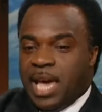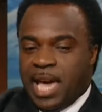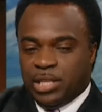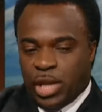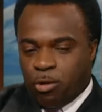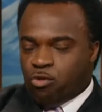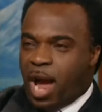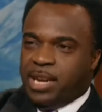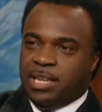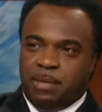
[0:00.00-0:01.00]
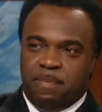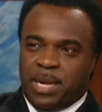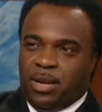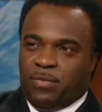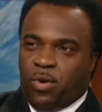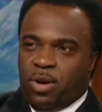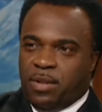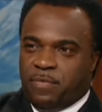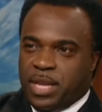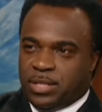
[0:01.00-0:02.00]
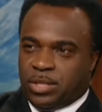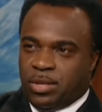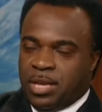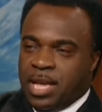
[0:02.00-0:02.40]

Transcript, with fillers: is that right in the middle of all of this,